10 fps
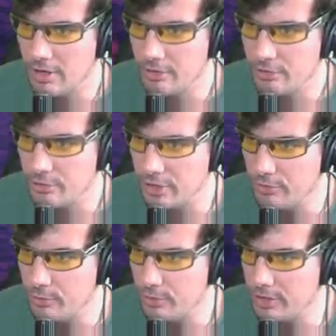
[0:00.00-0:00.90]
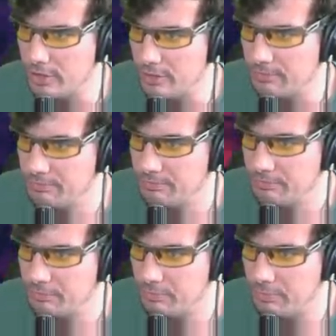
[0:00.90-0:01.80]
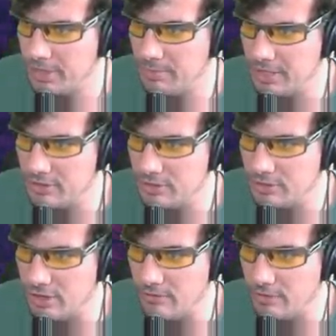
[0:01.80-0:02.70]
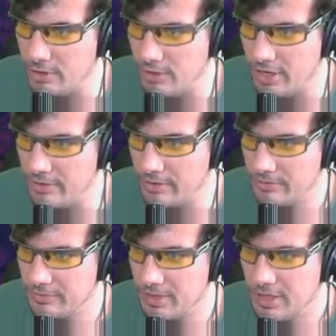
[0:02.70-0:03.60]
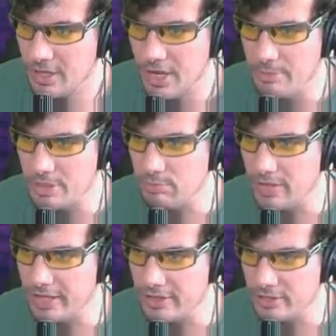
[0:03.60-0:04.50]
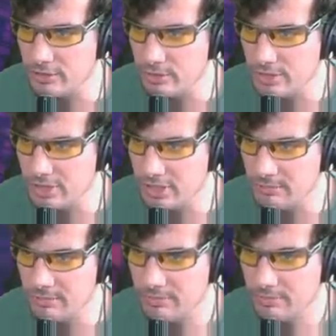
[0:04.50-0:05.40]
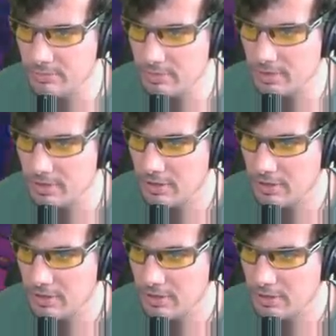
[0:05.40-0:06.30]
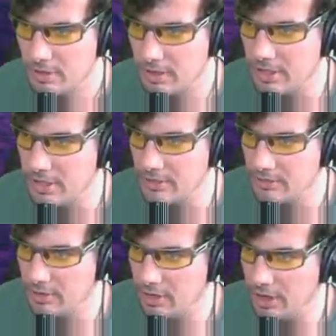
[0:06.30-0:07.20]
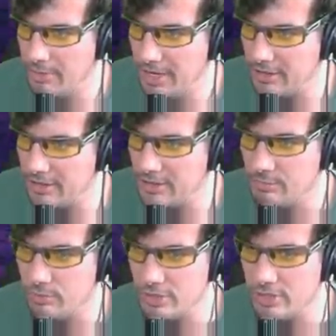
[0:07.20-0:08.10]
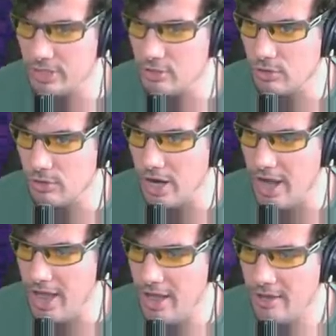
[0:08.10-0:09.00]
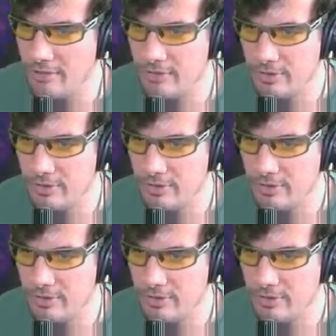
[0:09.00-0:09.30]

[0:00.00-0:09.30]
through their big picture software or whatever. I'm just playing this through Steam. It automatically supports the controller. I have